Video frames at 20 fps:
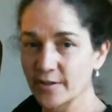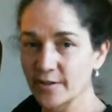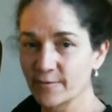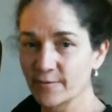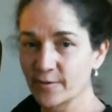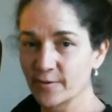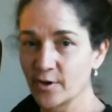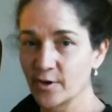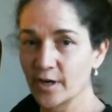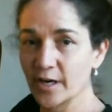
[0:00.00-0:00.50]

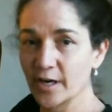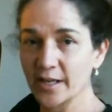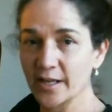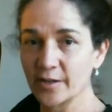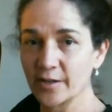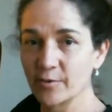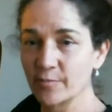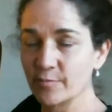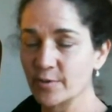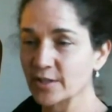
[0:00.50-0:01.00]
floor, and
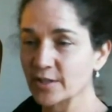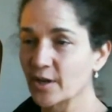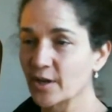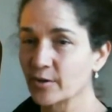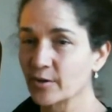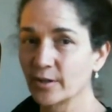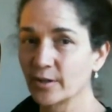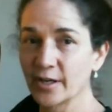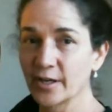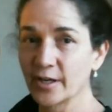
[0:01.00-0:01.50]
it would be
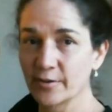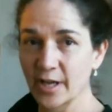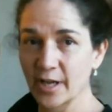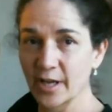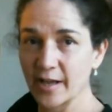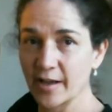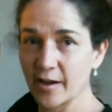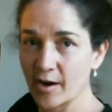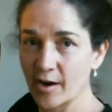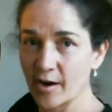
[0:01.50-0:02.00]
totally
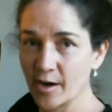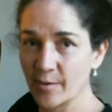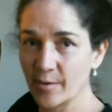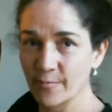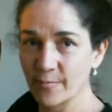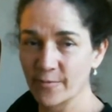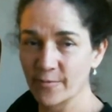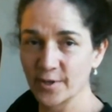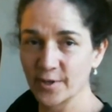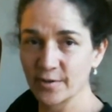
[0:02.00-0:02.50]
okay harp
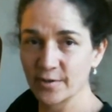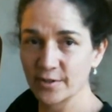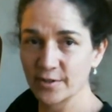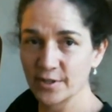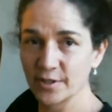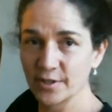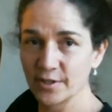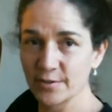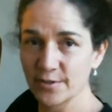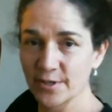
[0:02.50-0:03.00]
for you
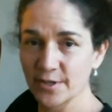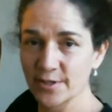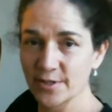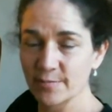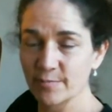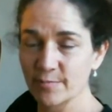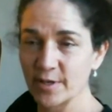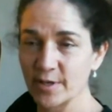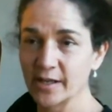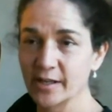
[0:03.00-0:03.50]
to use as a
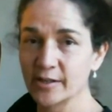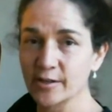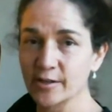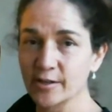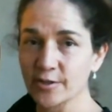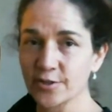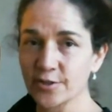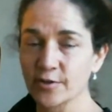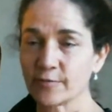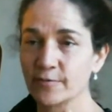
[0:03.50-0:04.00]
beginner.
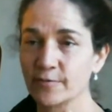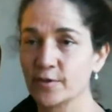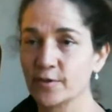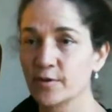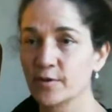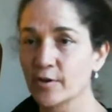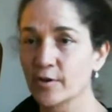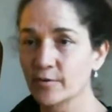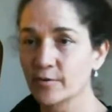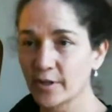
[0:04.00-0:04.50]
So if you
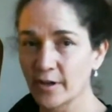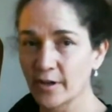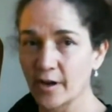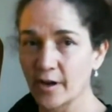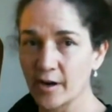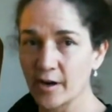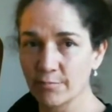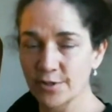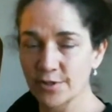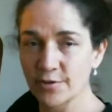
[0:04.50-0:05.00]
go to the
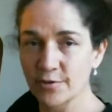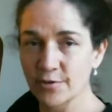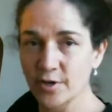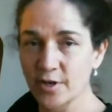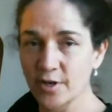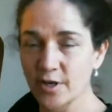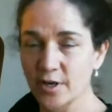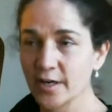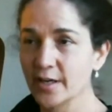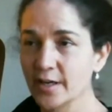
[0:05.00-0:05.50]
harp
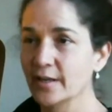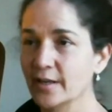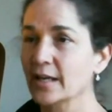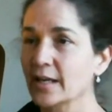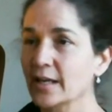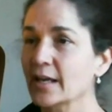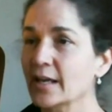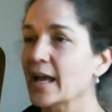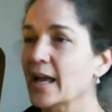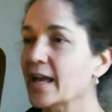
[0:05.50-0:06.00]
store
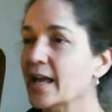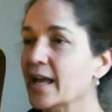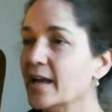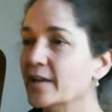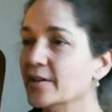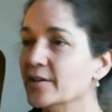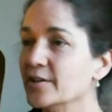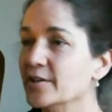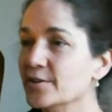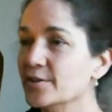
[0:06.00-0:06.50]

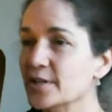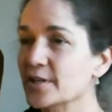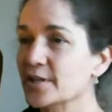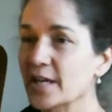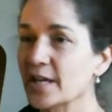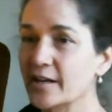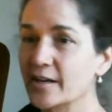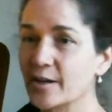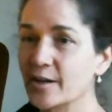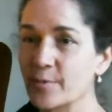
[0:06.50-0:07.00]
and you sit
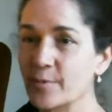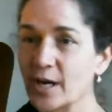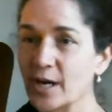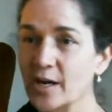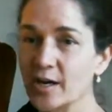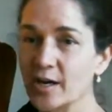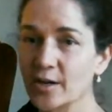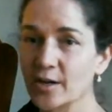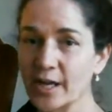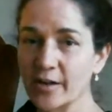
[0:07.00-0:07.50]
down at a
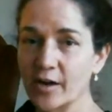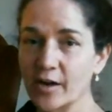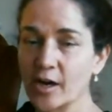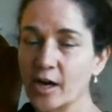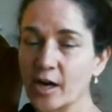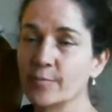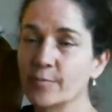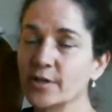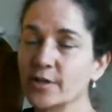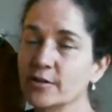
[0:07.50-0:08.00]
Paraguayan
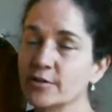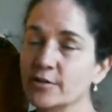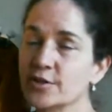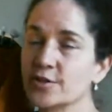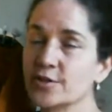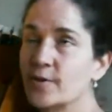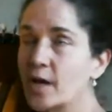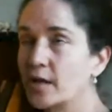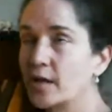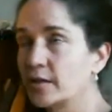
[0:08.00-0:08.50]
harp and you
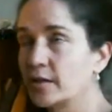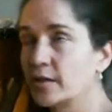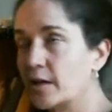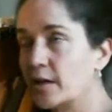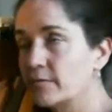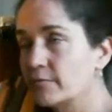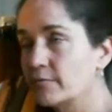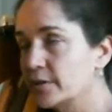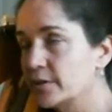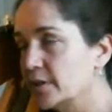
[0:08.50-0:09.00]
just fall in
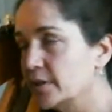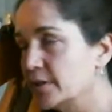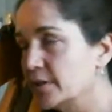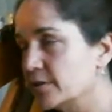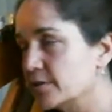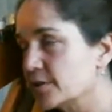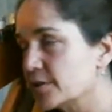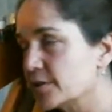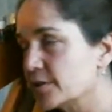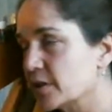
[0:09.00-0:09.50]
love with it, you
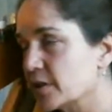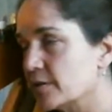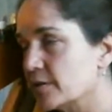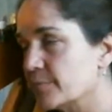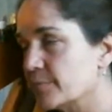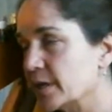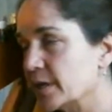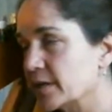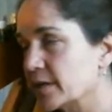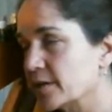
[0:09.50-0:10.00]
just say, oh
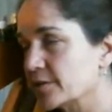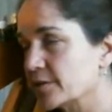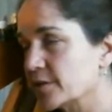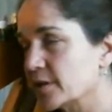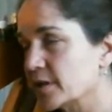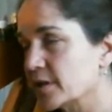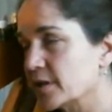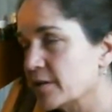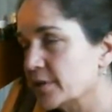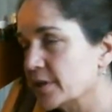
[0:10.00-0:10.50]
my gosh, I
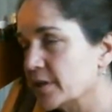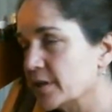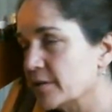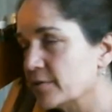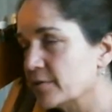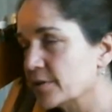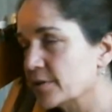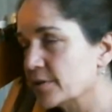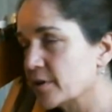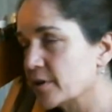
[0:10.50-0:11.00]
have to have
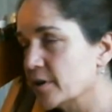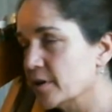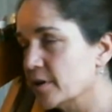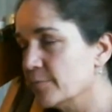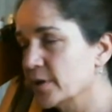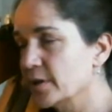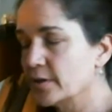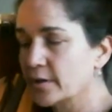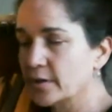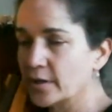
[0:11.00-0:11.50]
this harp.
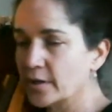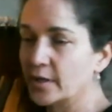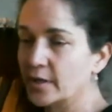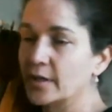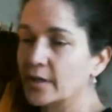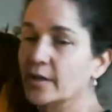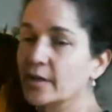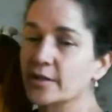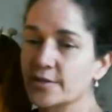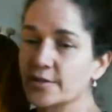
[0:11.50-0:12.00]

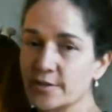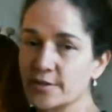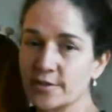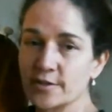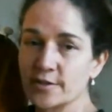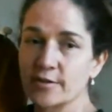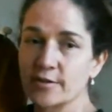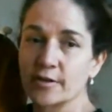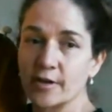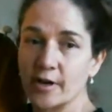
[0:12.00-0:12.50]
This is a
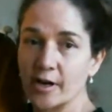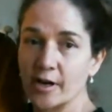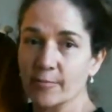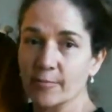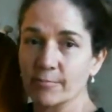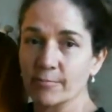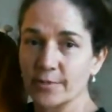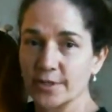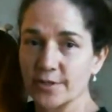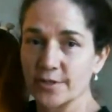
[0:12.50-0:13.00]
good
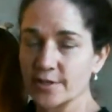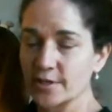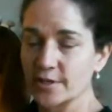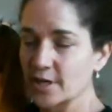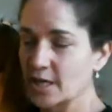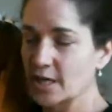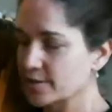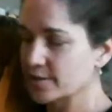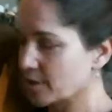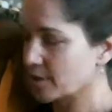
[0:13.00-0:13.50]
harp. This is a
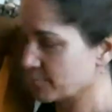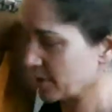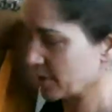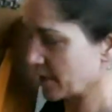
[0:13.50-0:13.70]
nice harp to